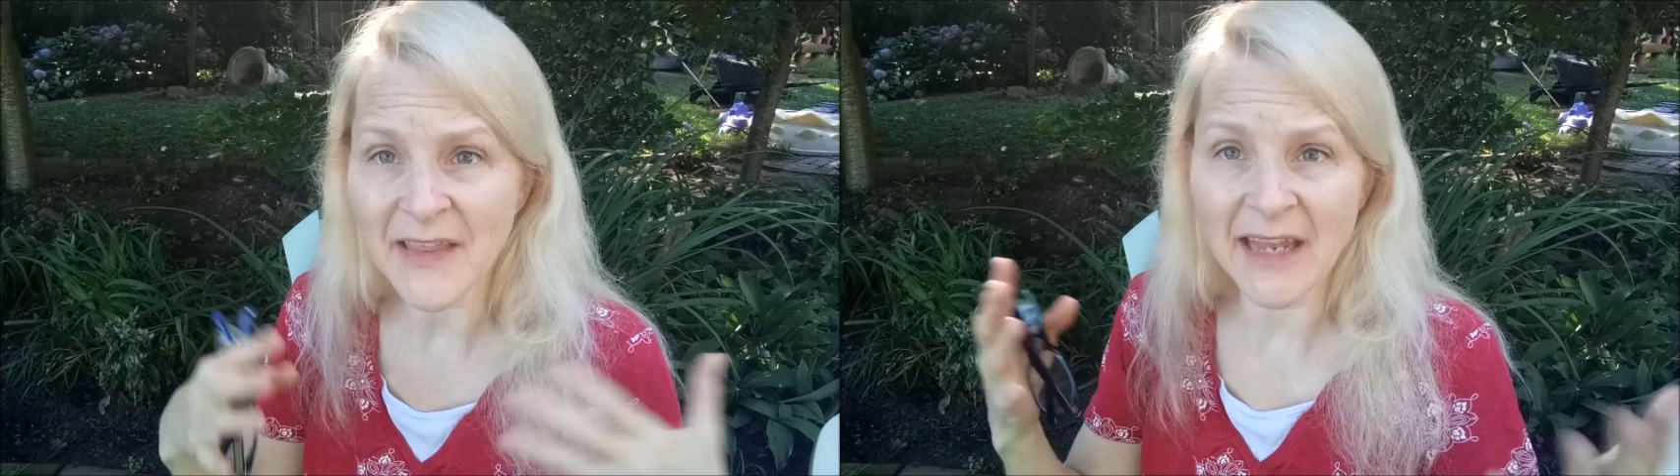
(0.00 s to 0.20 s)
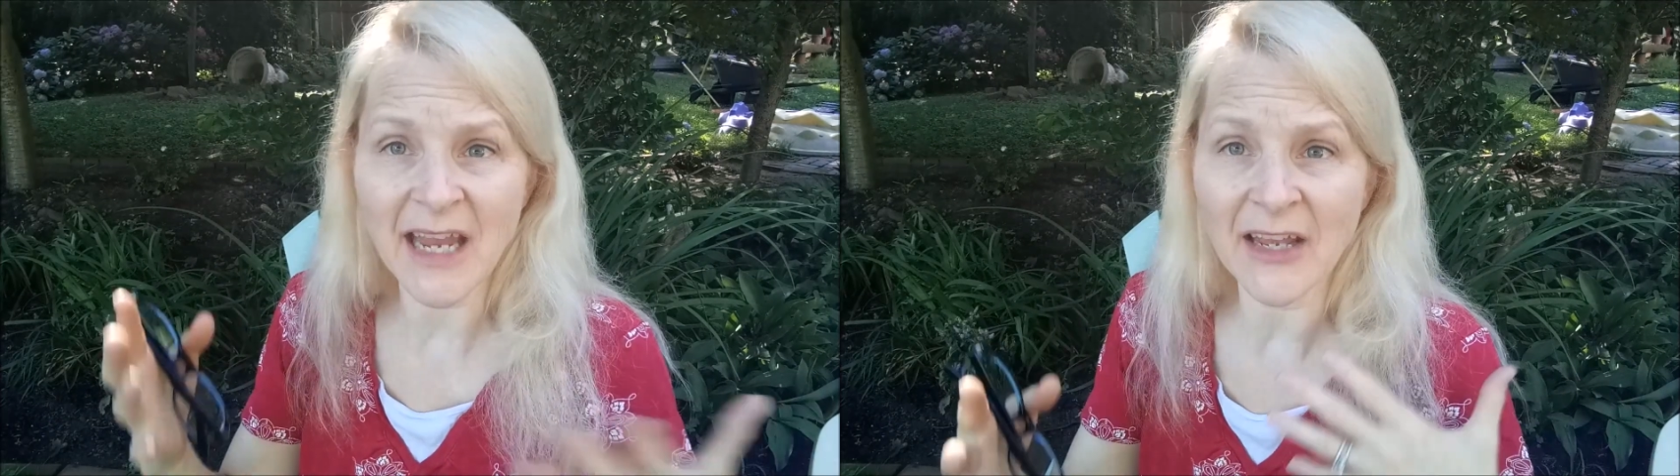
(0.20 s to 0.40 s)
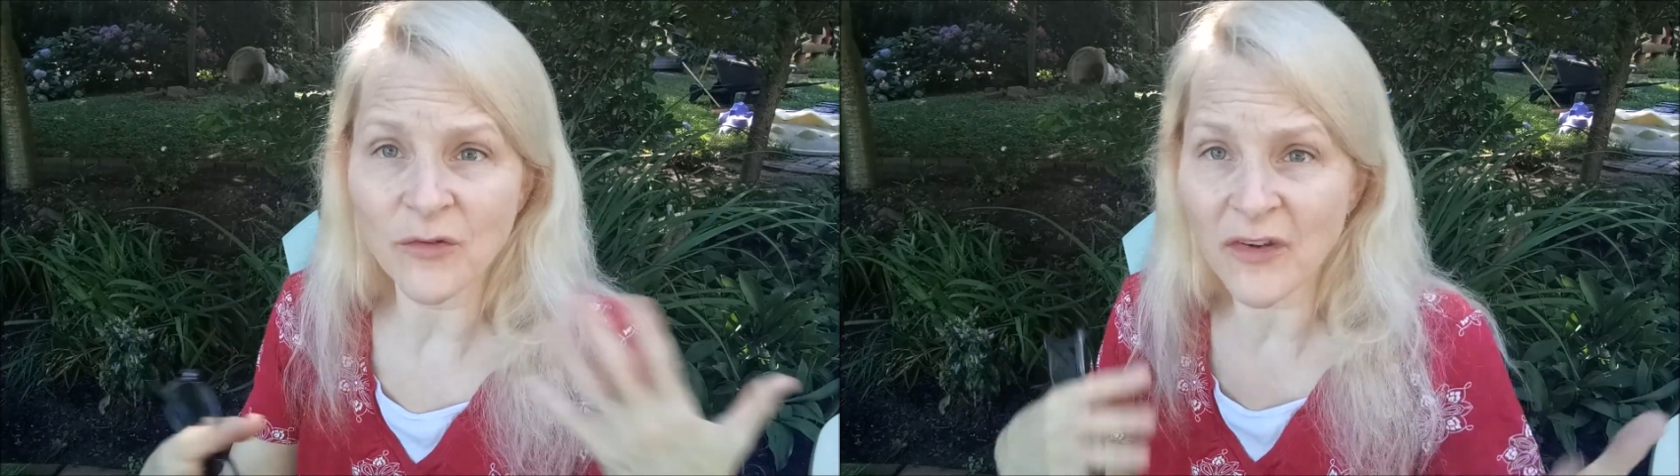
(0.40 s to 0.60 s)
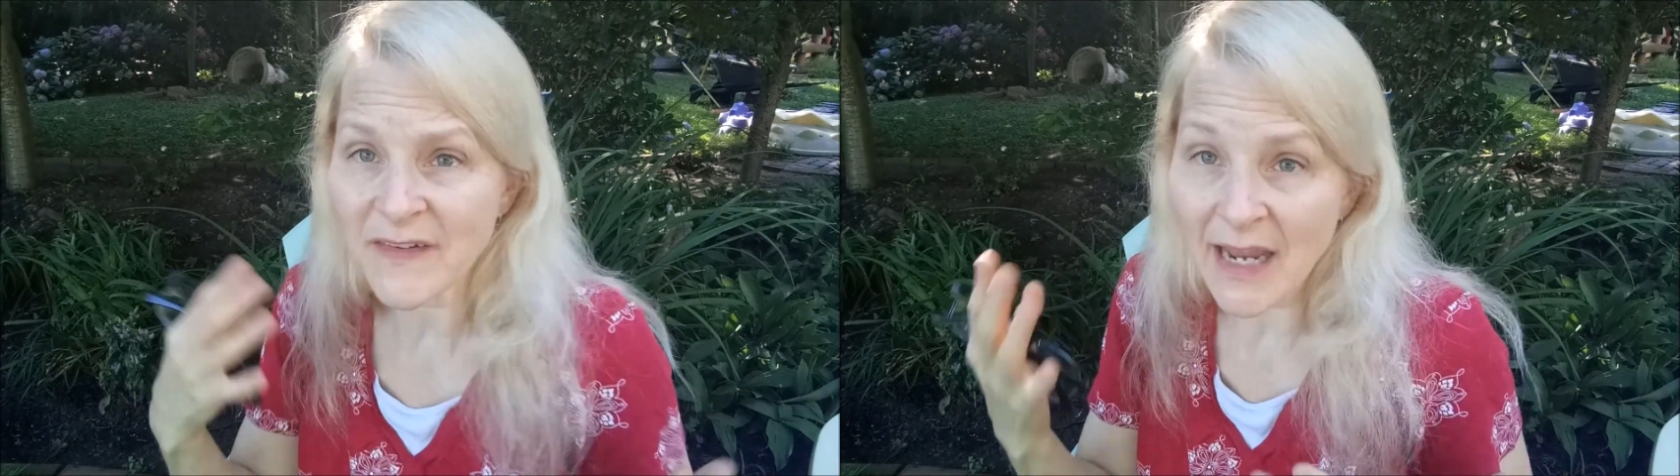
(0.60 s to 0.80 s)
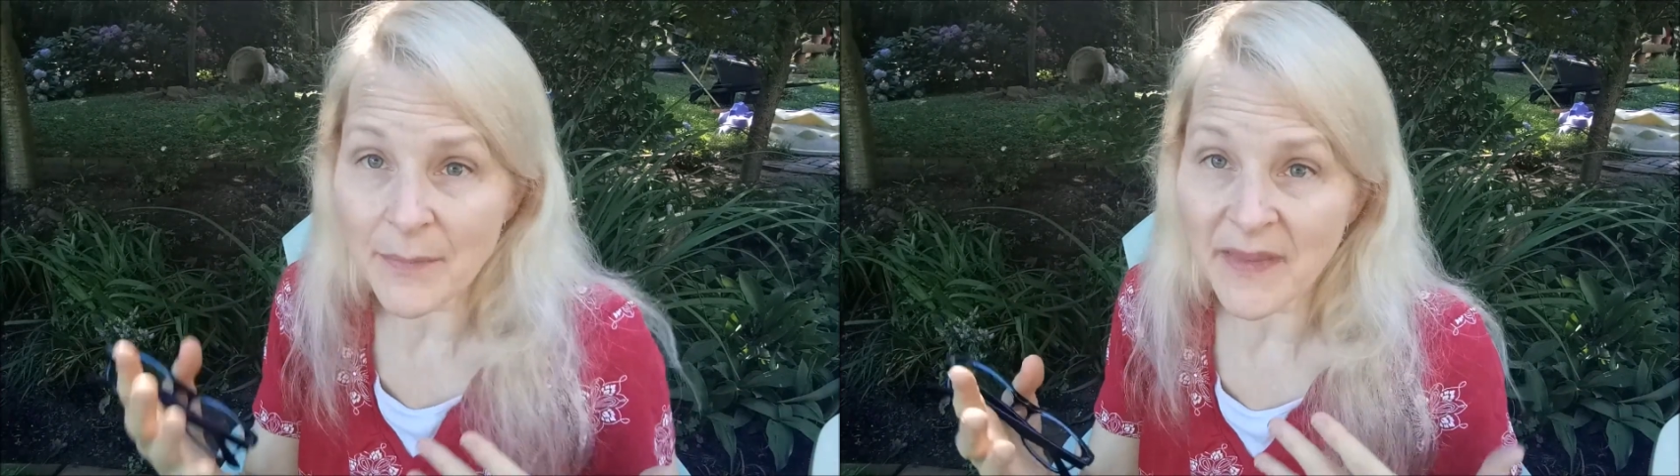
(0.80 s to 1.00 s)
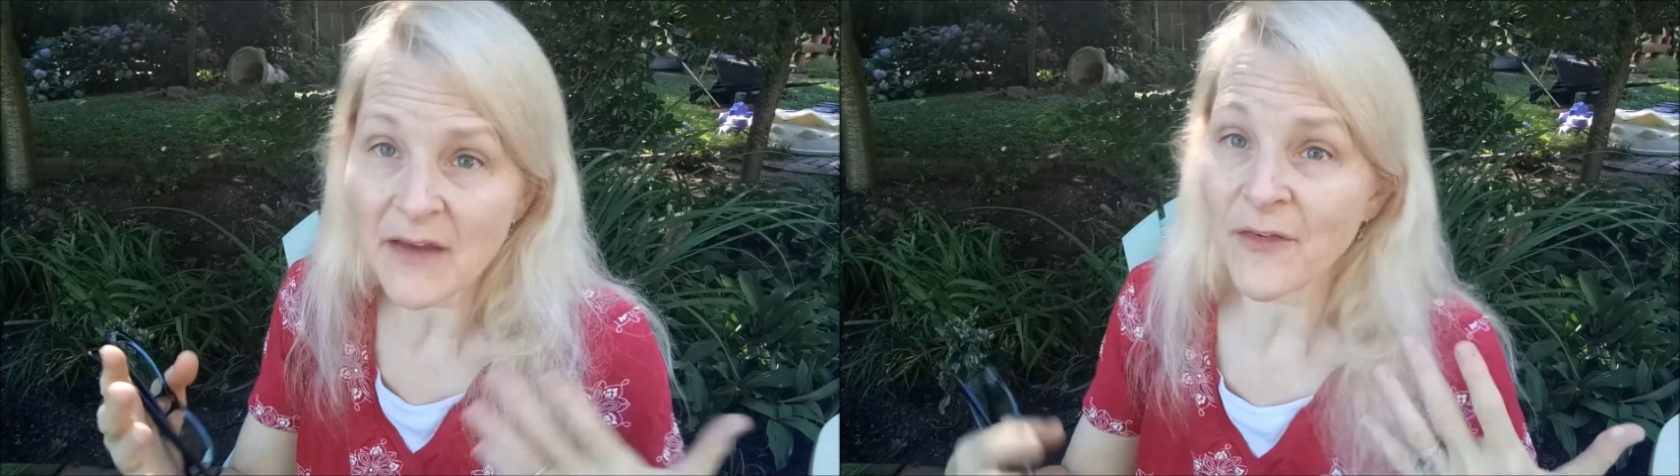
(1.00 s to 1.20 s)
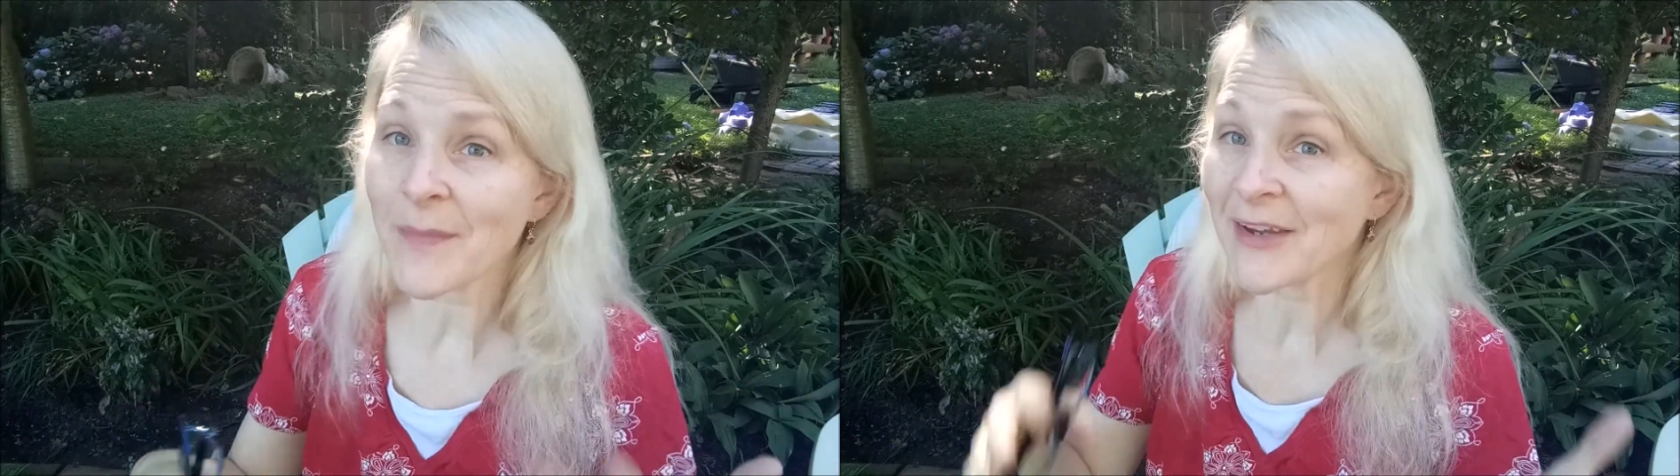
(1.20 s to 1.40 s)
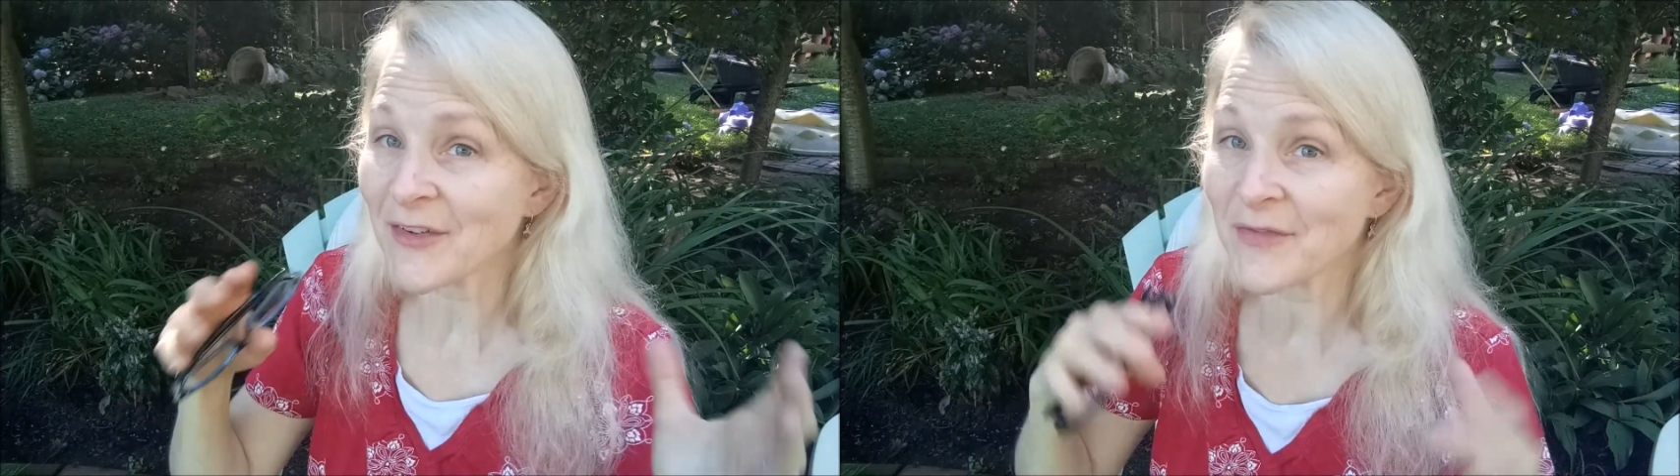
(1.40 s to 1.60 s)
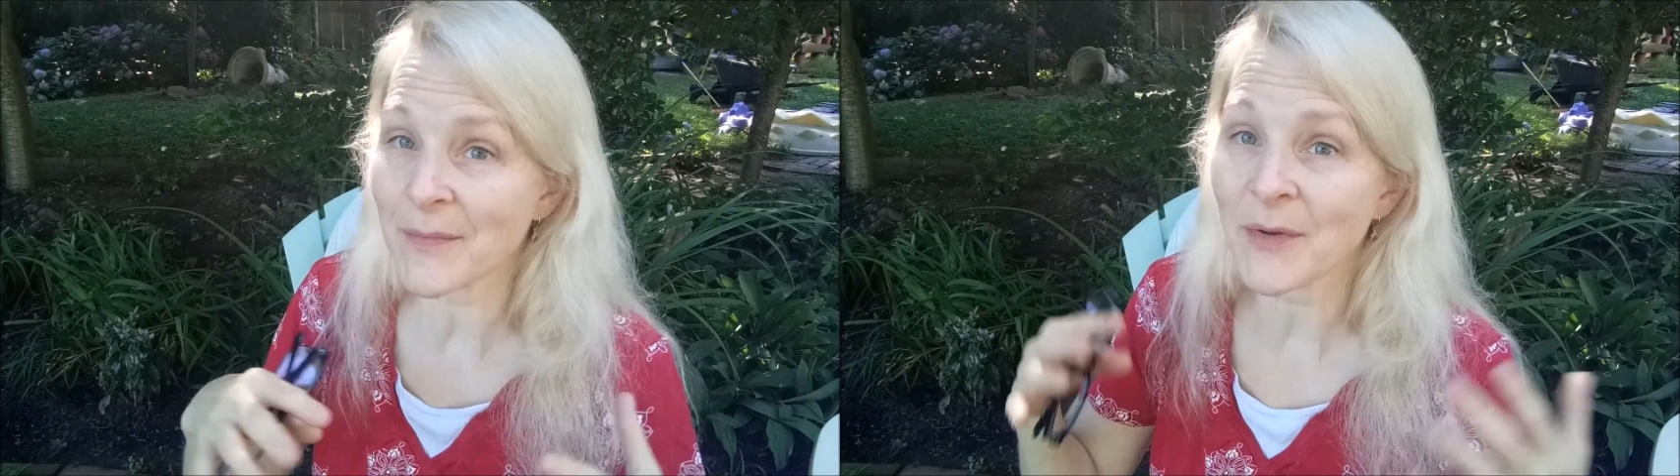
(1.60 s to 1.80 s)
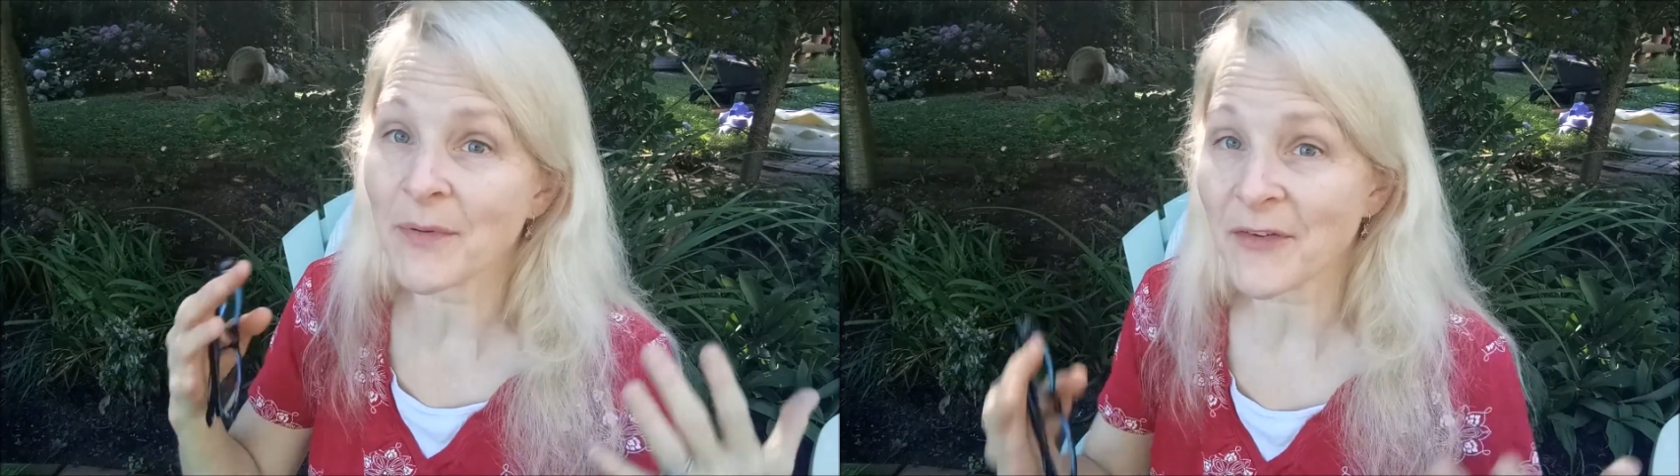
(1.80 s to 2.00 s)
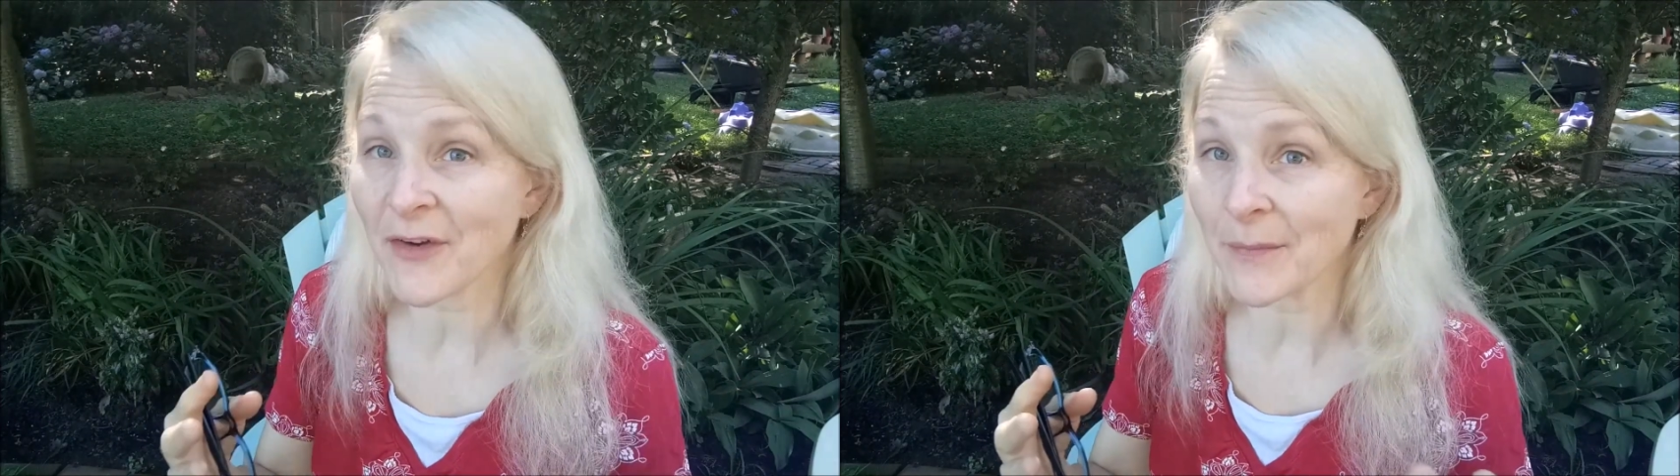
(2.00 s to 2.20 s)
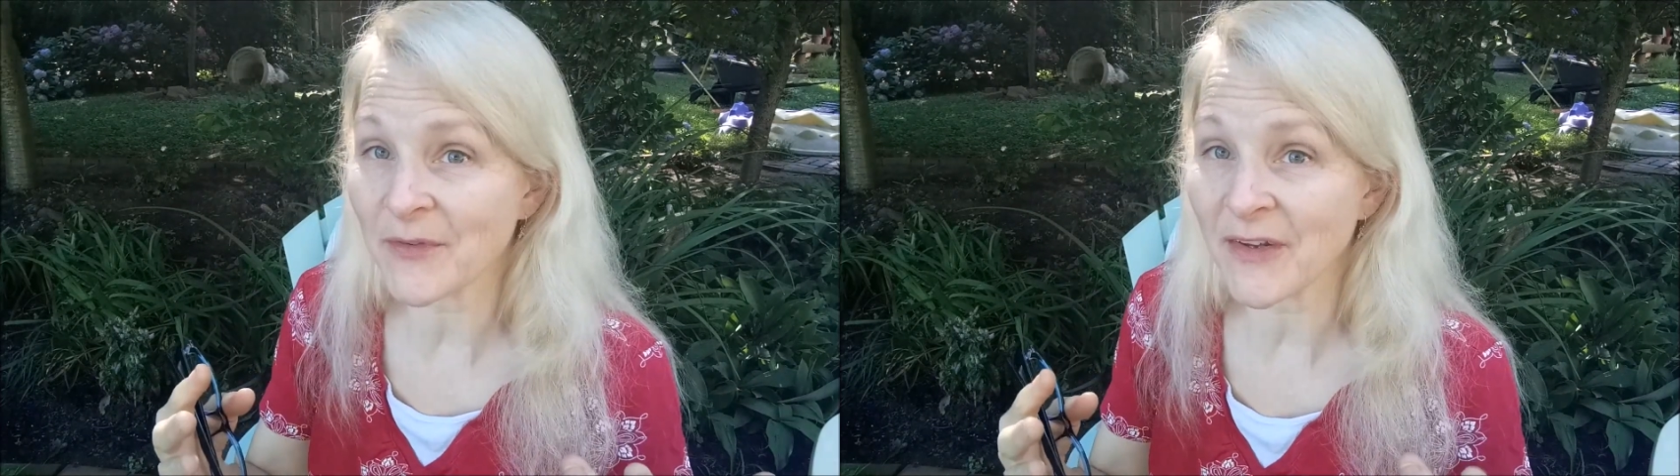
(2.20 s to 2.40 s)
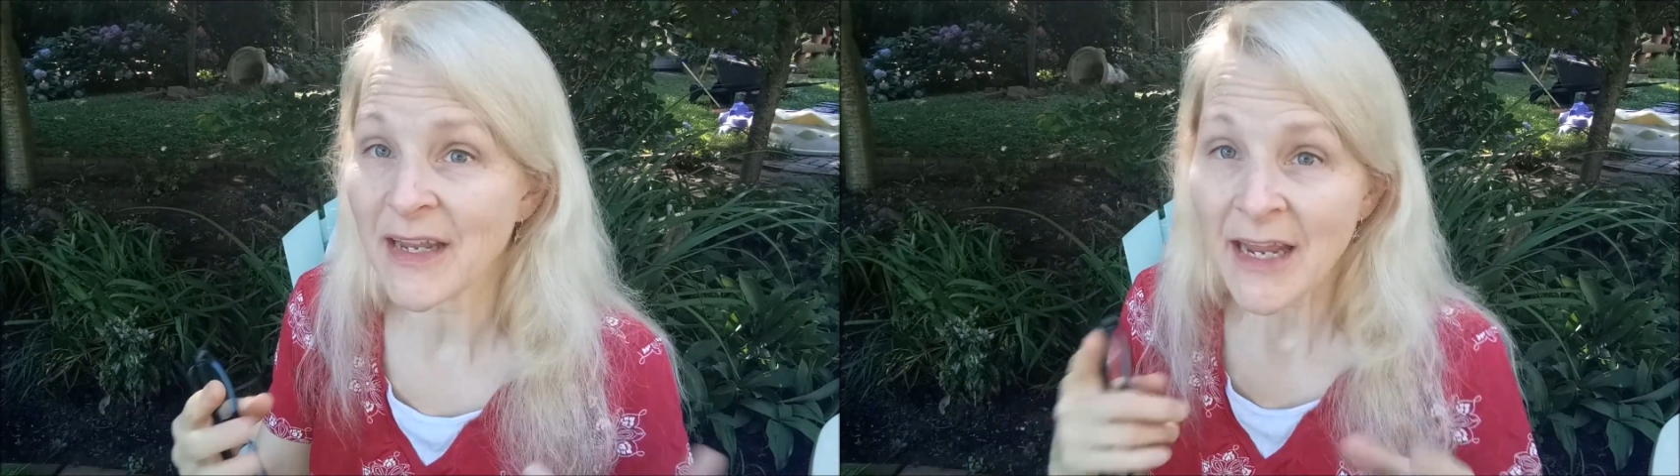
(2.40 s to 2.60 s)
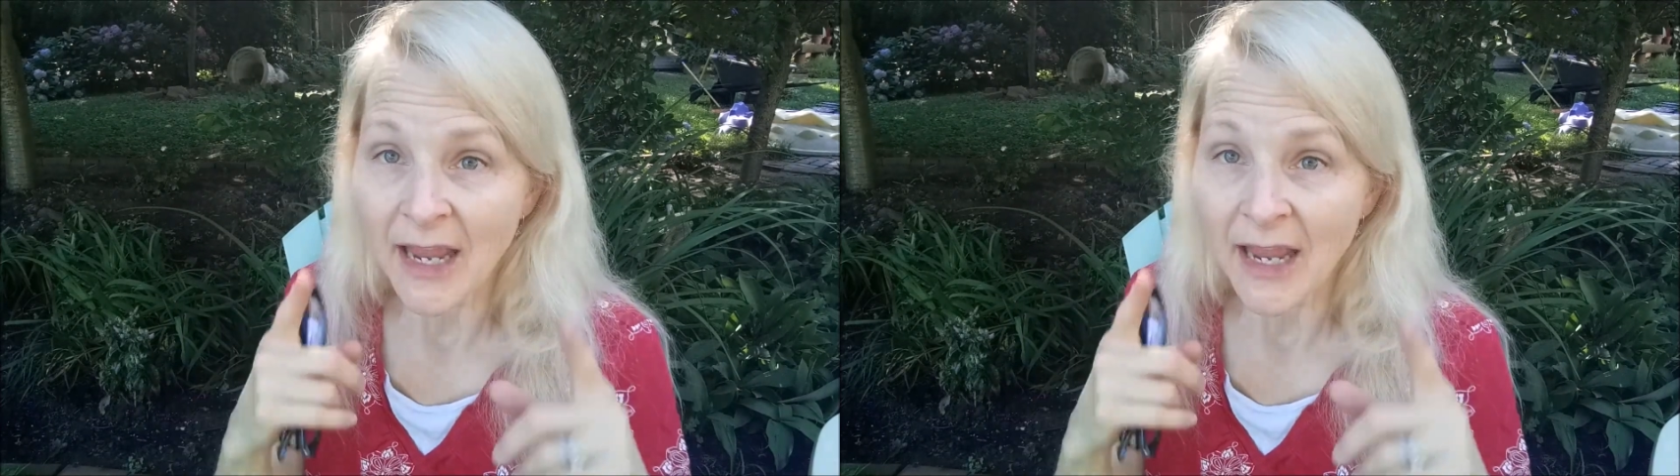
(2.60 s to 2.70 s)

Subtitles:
then, and you just type in the information from your prescription,